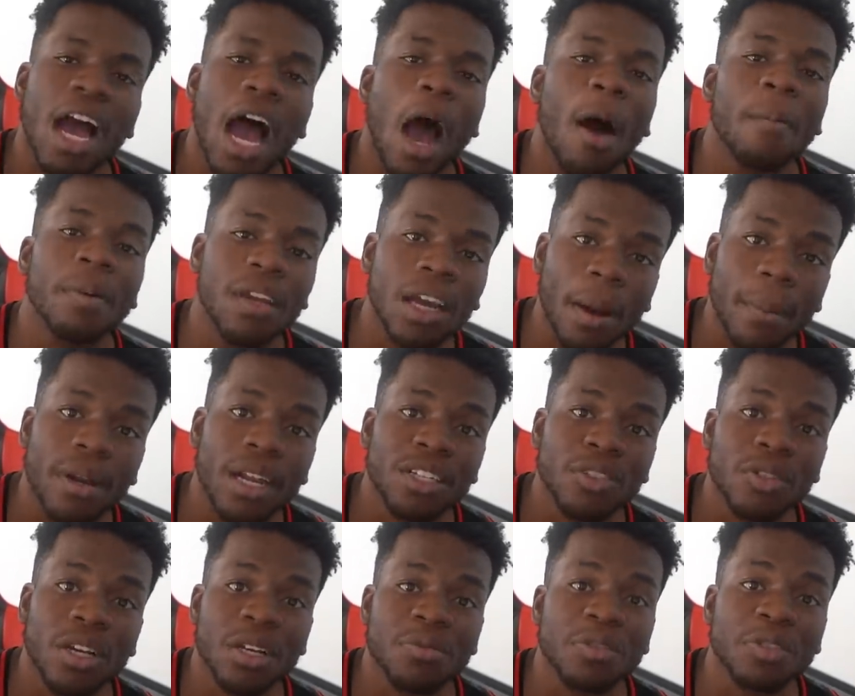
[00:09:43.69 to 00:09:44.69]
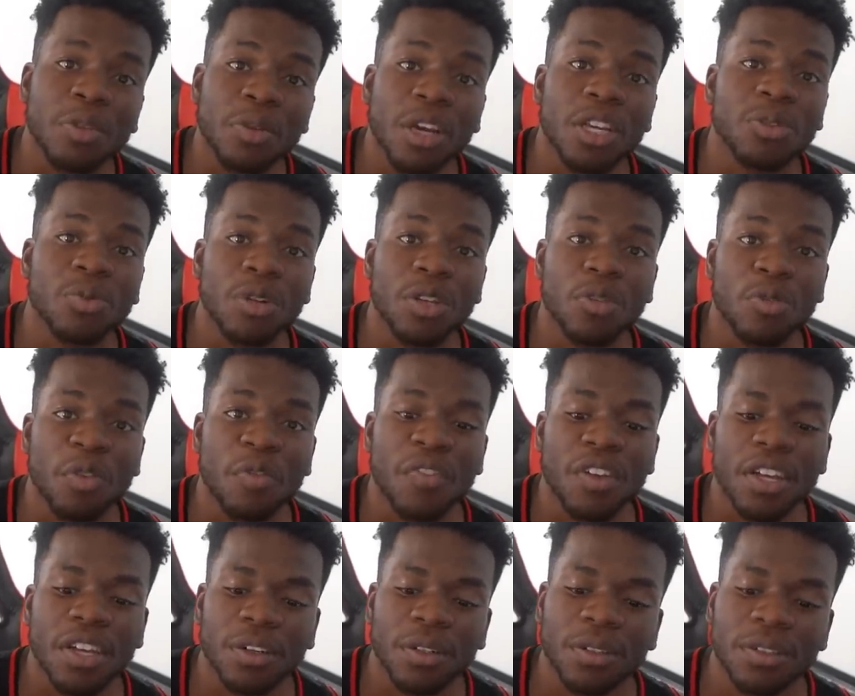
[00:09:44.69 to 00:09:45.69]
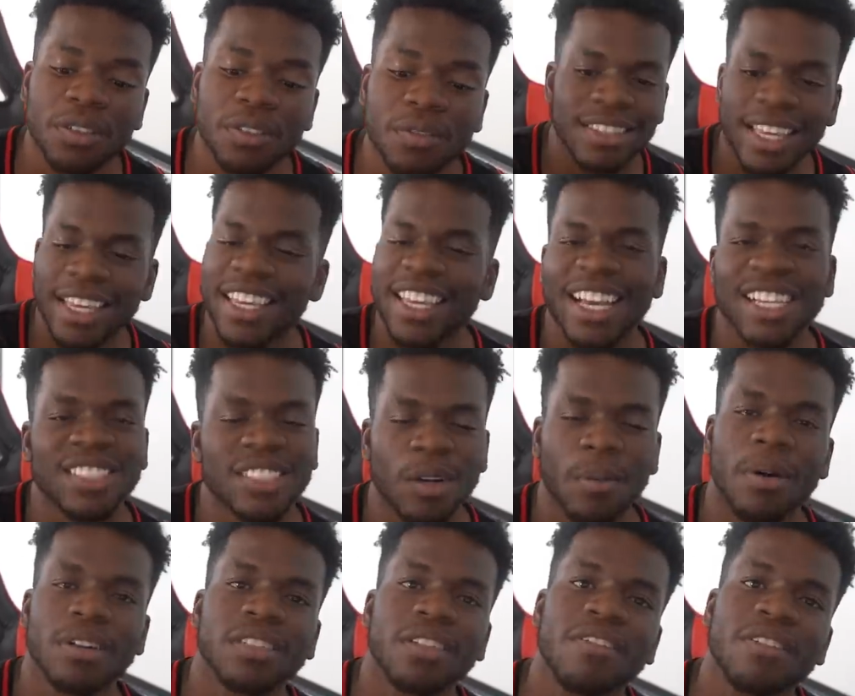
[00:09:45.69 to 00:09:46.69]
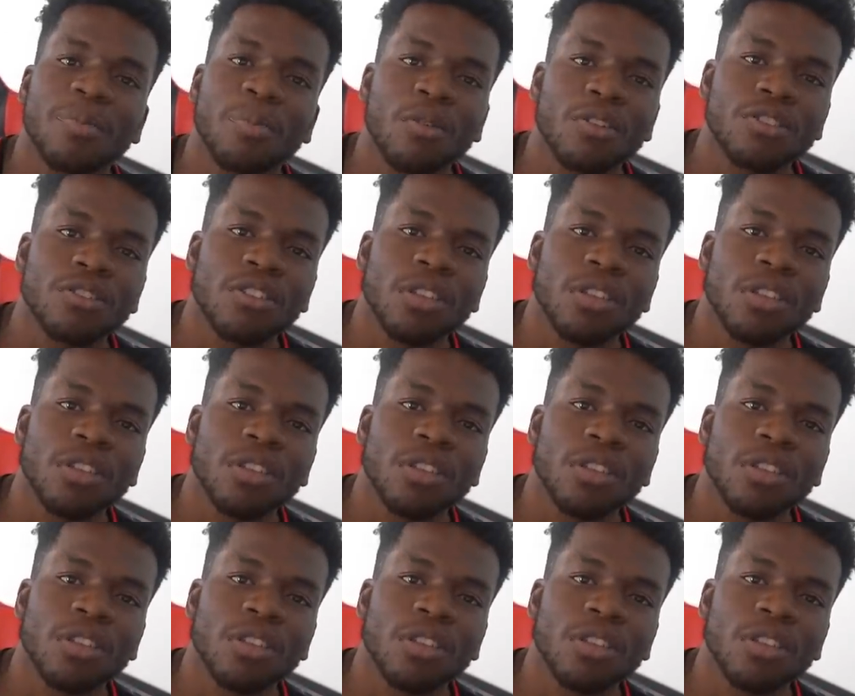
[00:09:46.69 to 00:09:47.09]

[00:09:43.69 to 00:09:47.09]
I'll be coming at you guys with two K twenty-three videos. Thank you guys so much. Love and support.